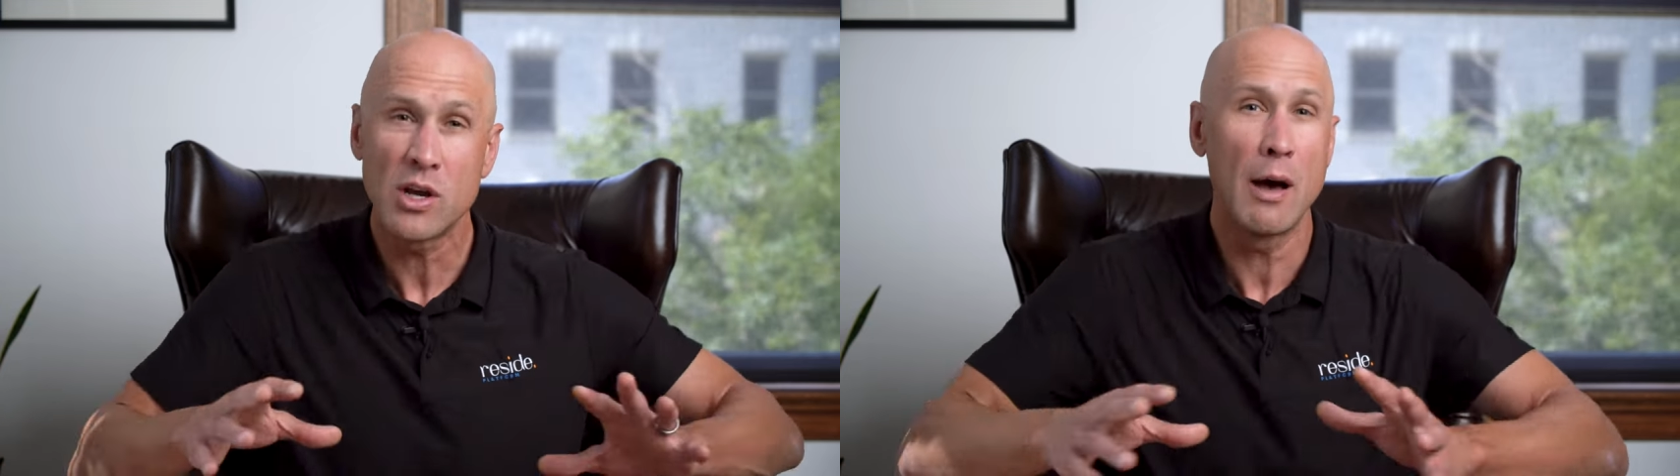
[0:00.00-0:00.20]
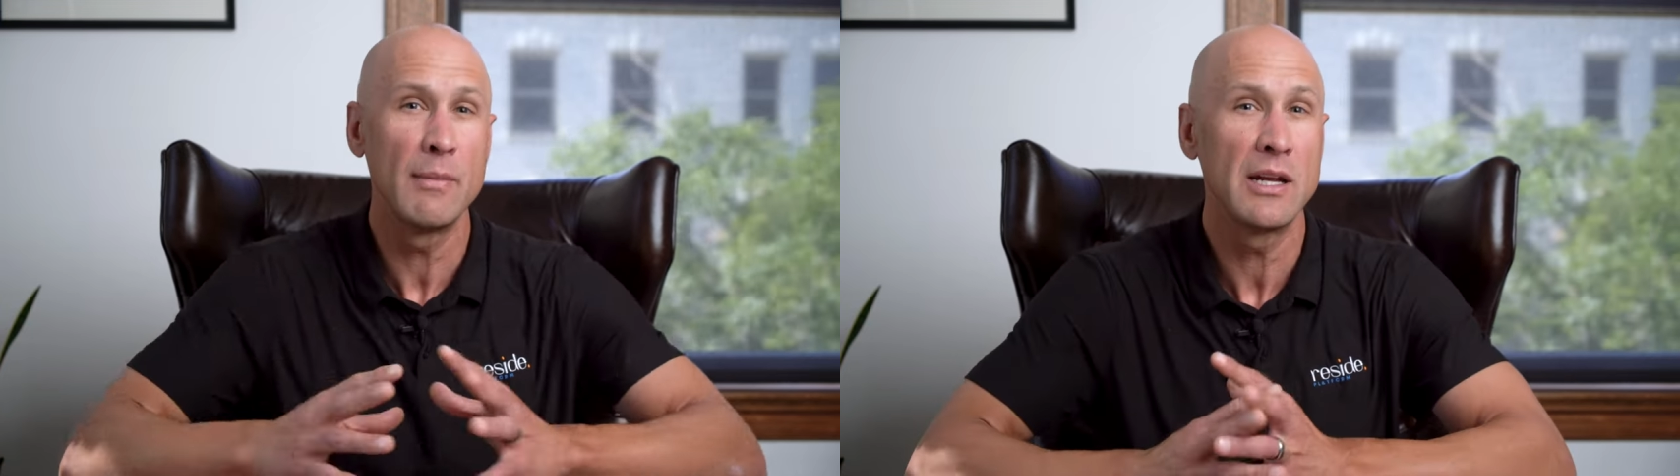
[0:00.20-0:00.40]

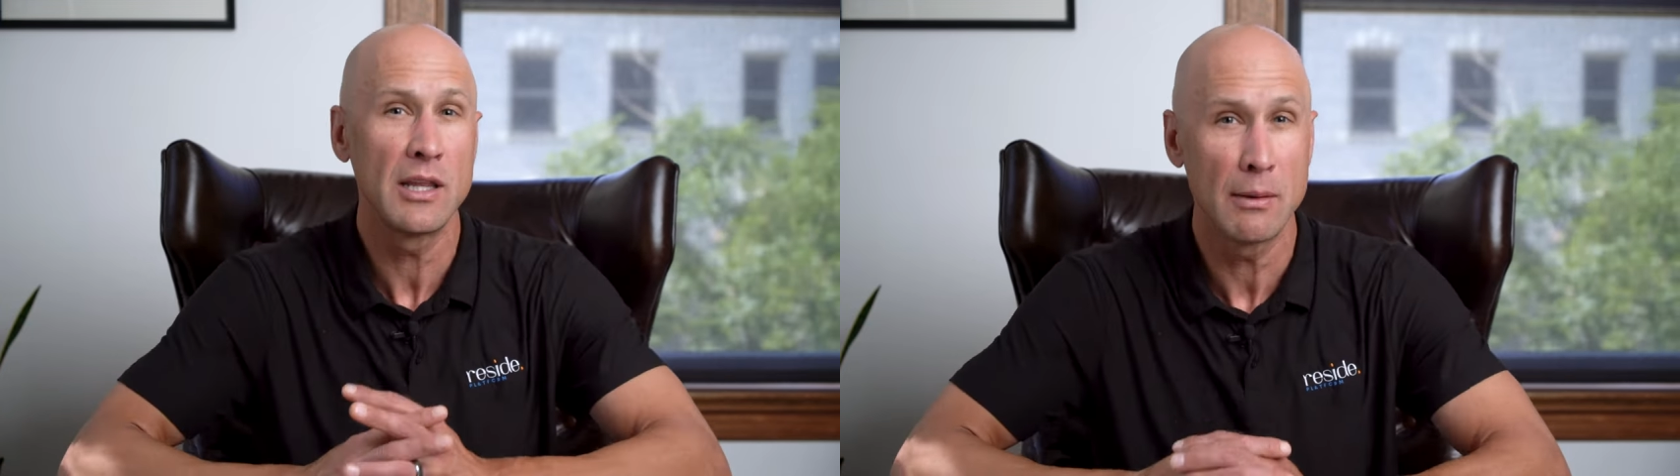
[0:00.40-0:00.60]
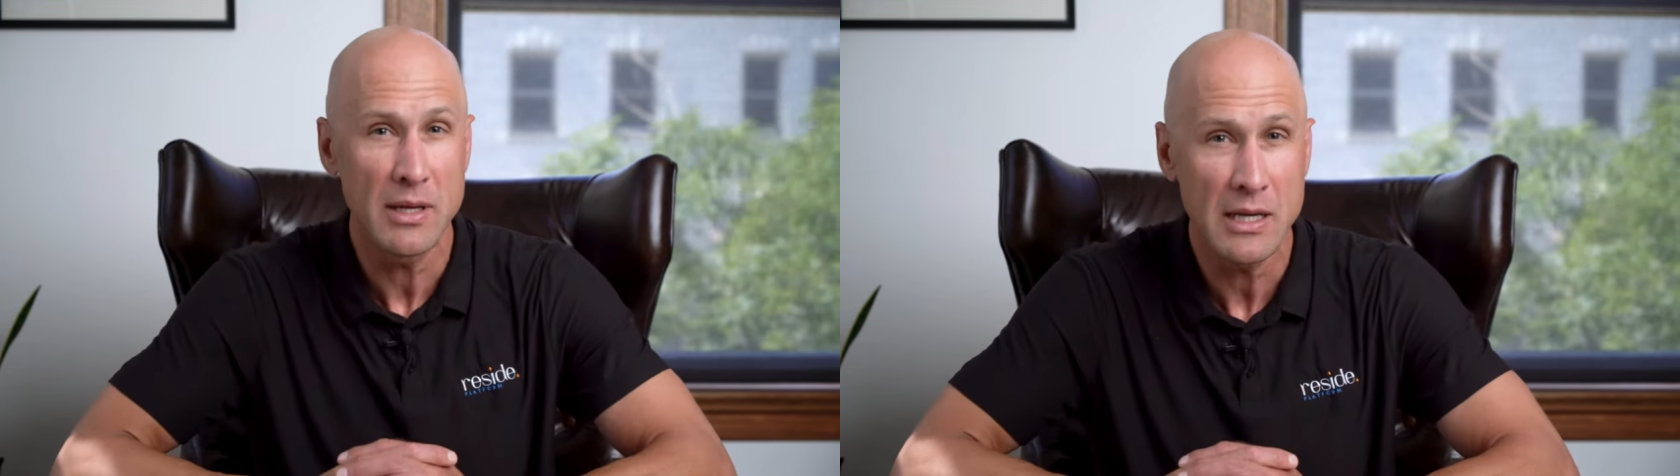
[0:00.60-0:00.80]
come in
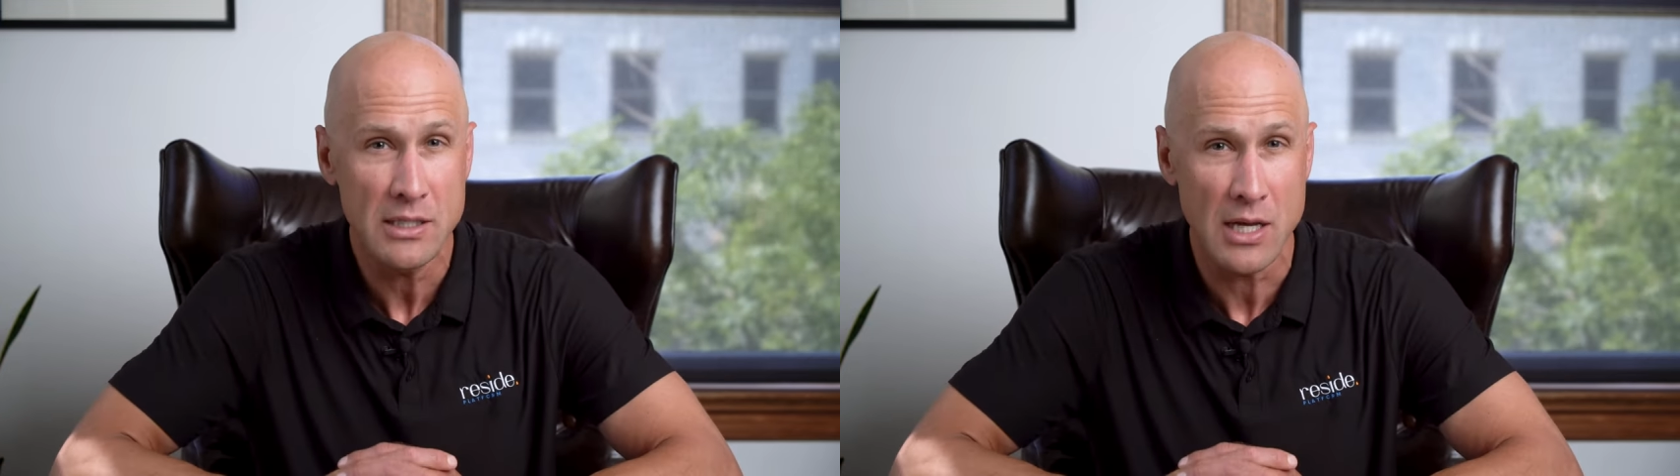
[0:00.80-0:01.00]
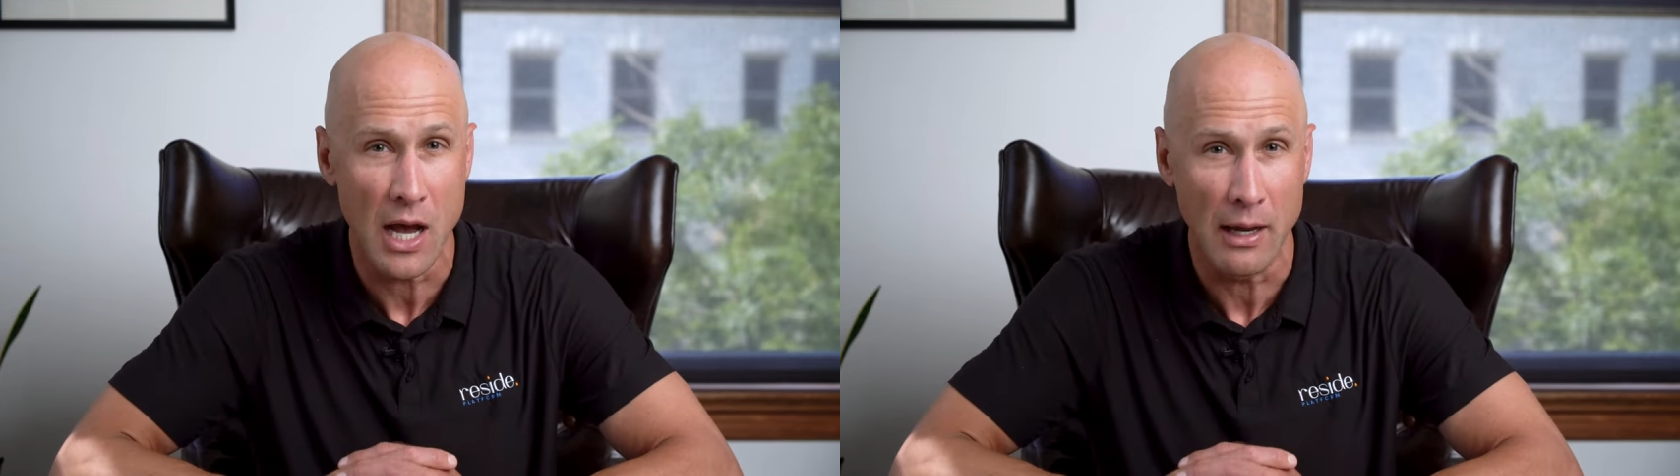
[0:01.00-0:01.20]
in the
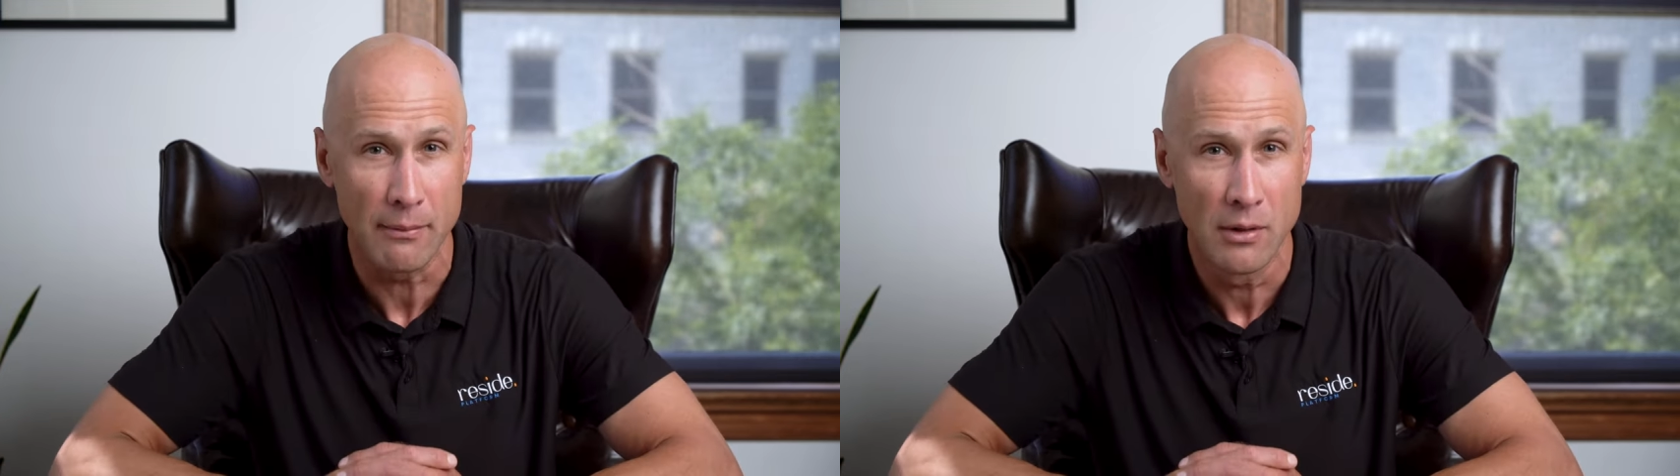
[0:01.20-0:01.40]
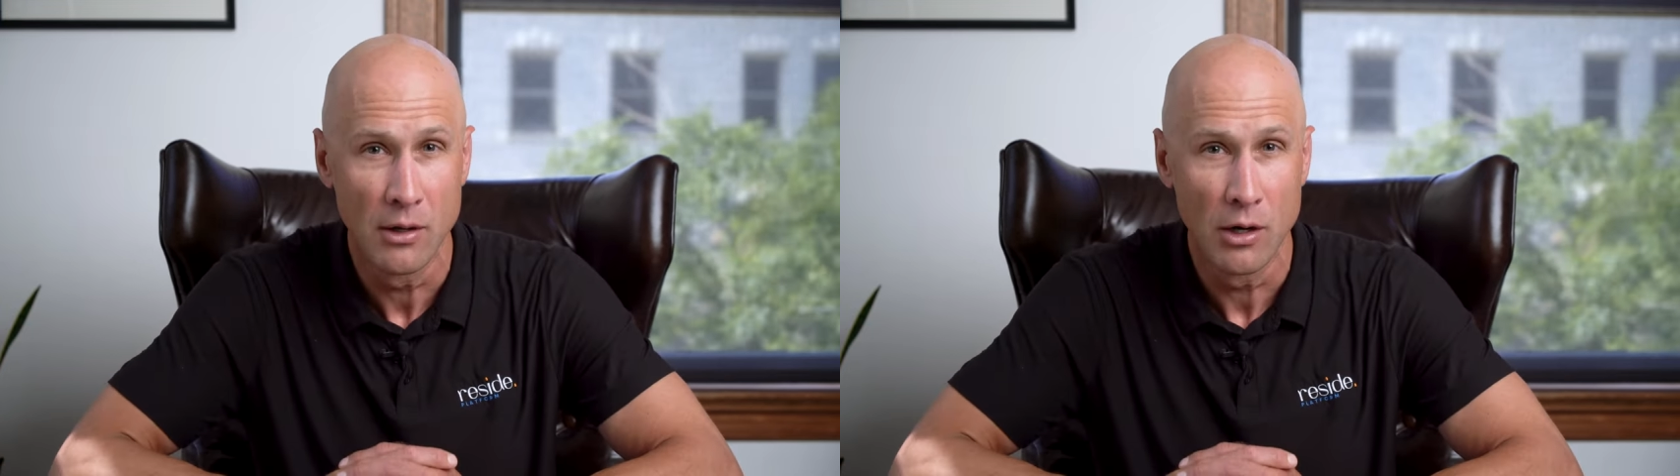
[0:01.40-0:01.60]
meantime,